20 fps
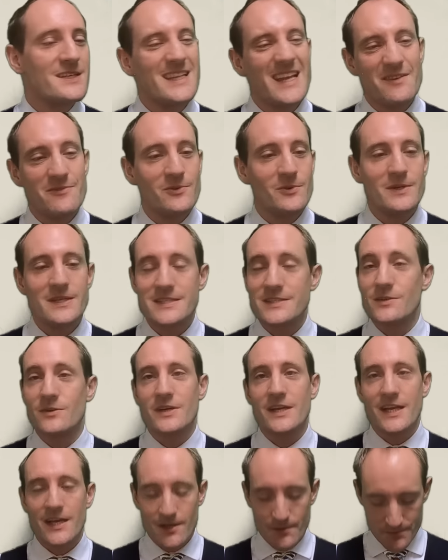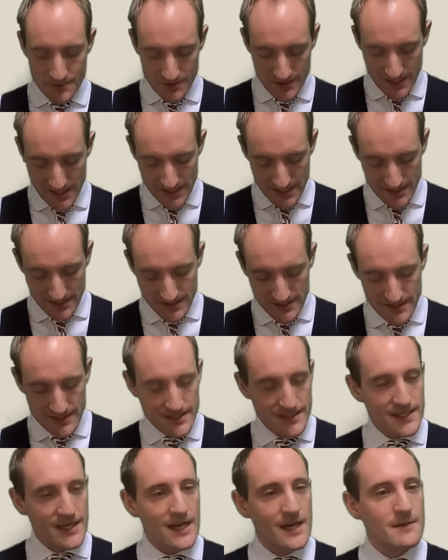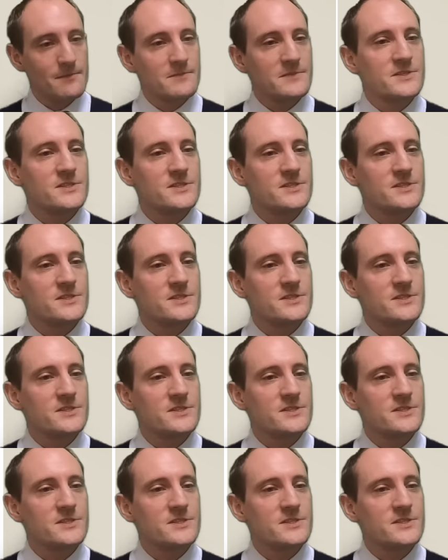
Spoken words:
and therefore it's not going to help you get in.